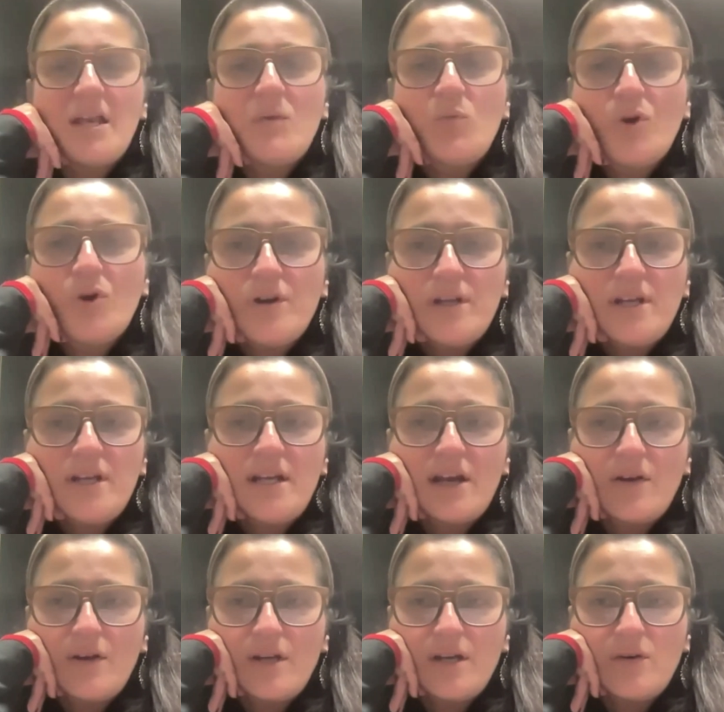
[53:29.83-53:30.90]
and we're in an
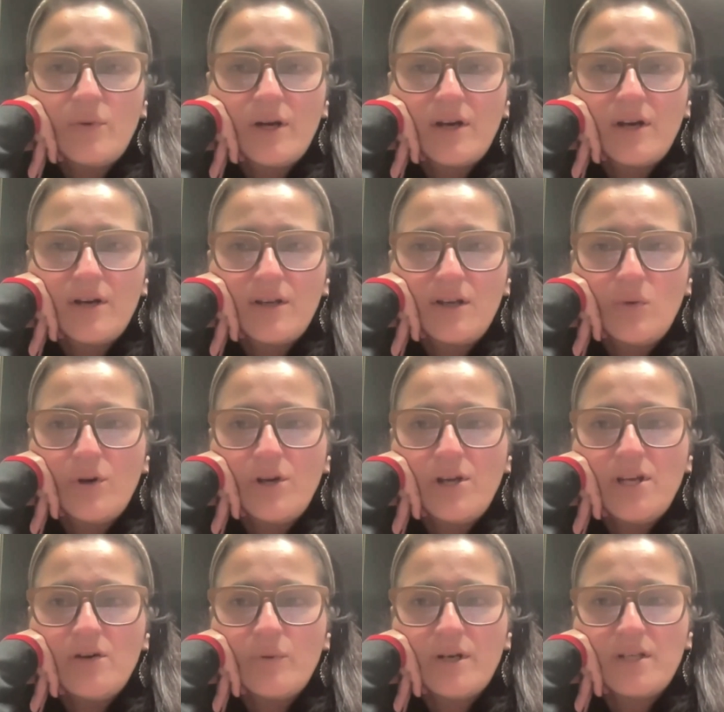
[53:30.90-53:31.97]
area where, we're
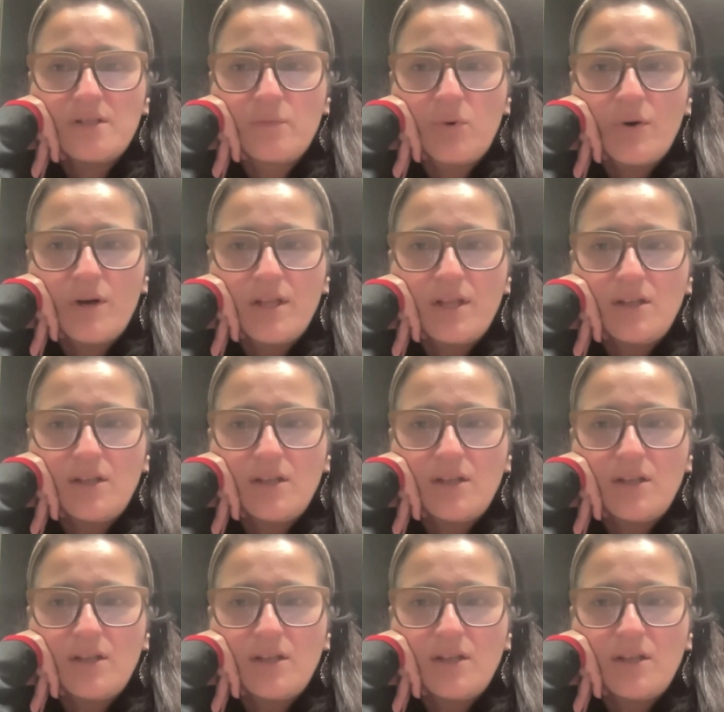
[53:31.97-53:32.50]
near West Point.